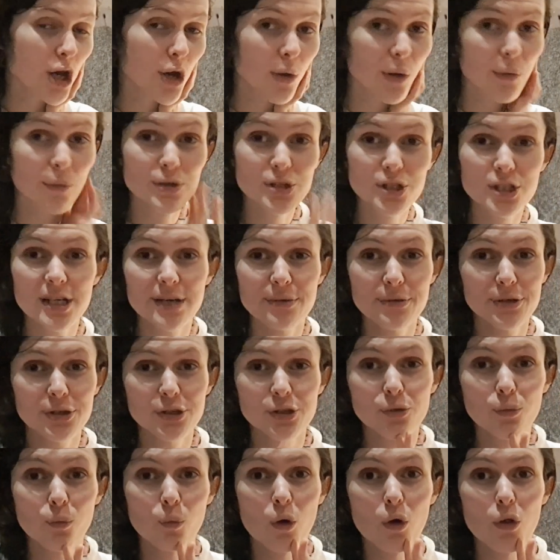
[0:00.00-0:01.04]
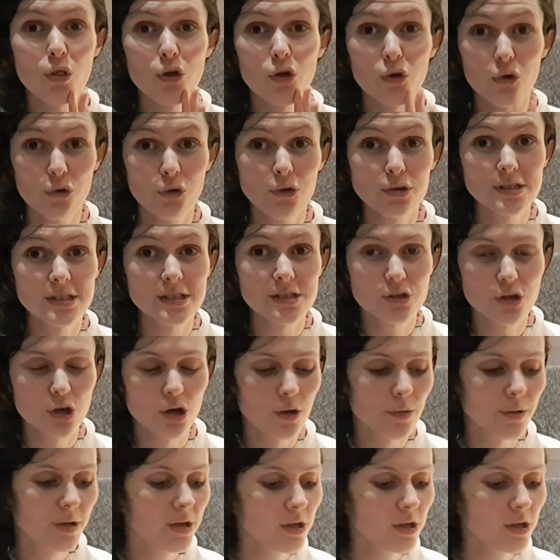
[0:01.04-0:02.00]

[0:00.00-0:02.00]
I want to share with you what the horses got.